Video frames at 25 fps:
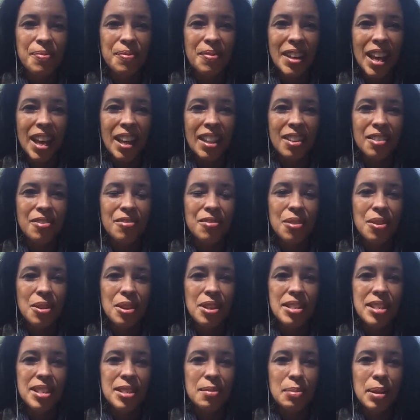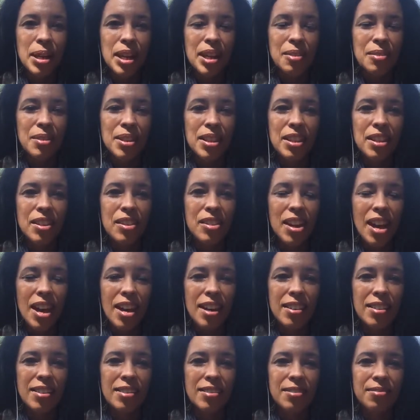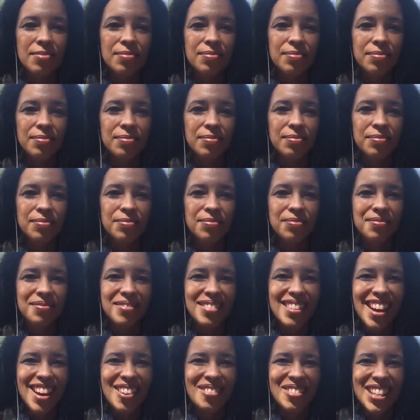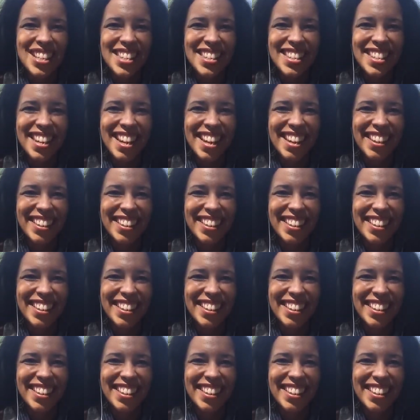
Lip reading: I look forward to being with you then. Namaste.